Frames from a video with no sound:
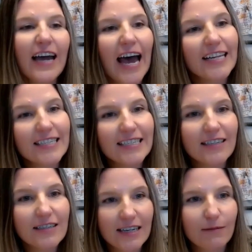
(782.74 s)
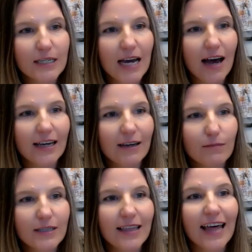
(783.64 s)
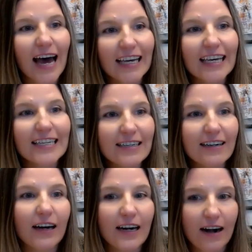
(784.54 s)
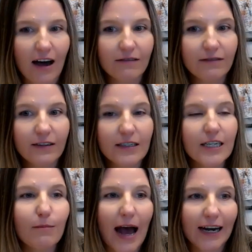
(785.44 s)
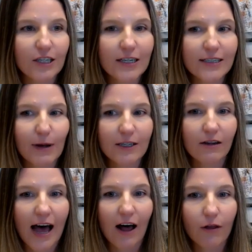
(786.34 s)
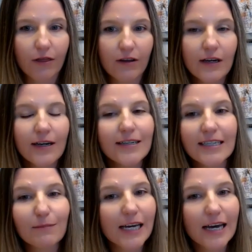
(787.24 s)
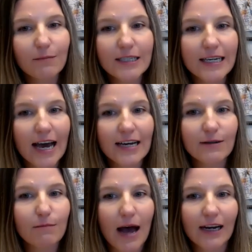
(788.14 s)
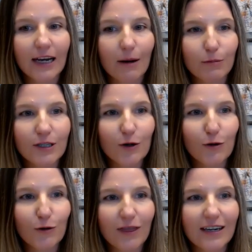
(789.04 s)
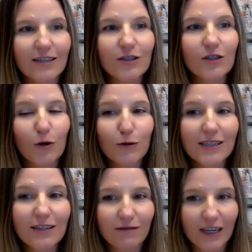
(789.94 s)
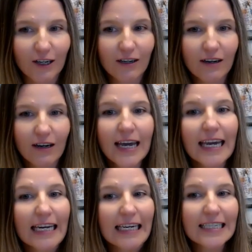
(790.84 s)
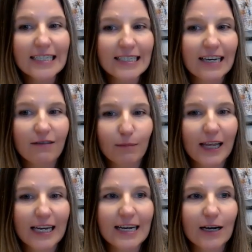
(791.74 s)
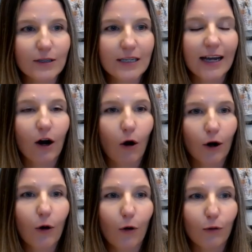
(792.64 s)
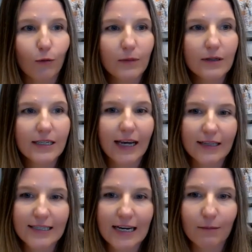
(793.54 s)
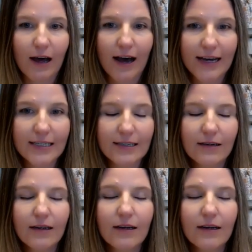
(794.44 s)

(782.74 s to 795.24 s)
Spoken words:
And still sometimes that isn't enough to manage his mental health. Sometimes he has a manic episode that is so severe, he needs a safe place outside our home to get stabilized.